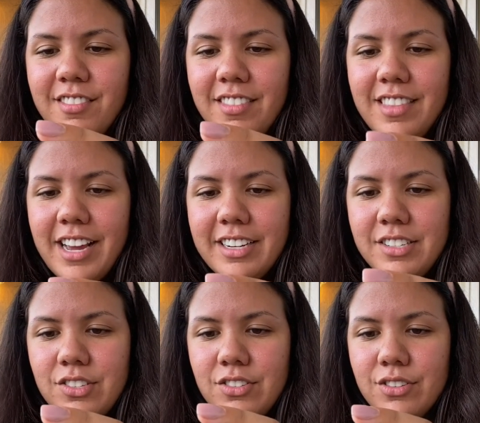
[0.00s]
That
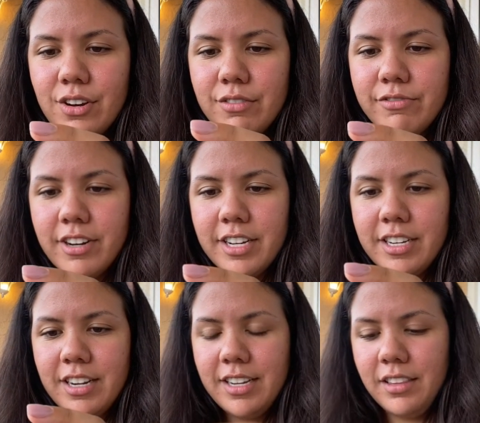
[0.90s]
is so
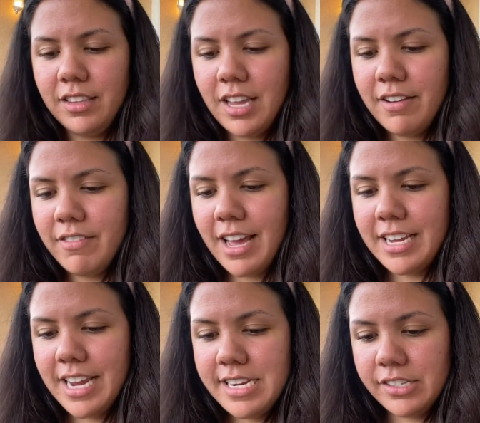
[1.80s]
fun. I love
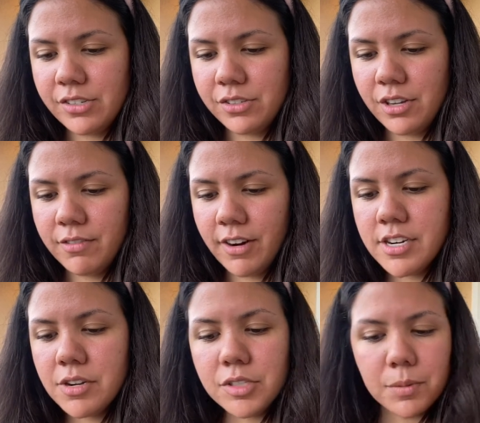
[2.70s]
that. Yay, so far
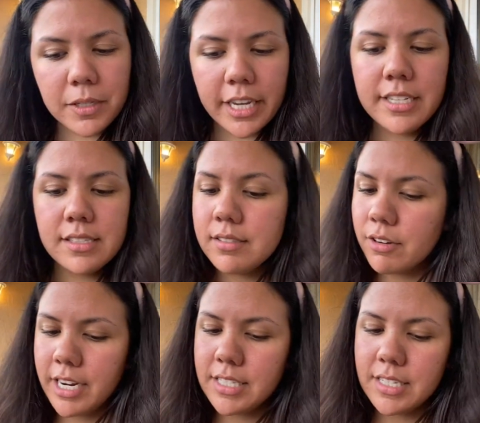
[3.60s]
no duplicates.
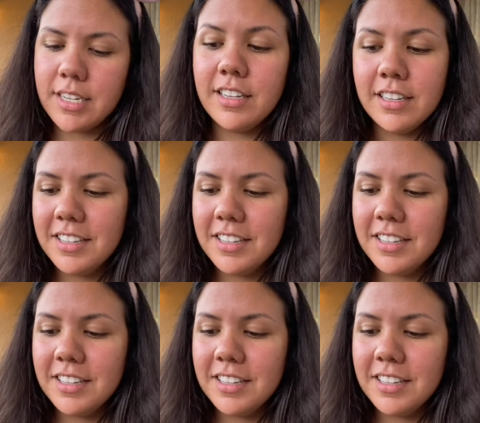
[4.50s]
Granted,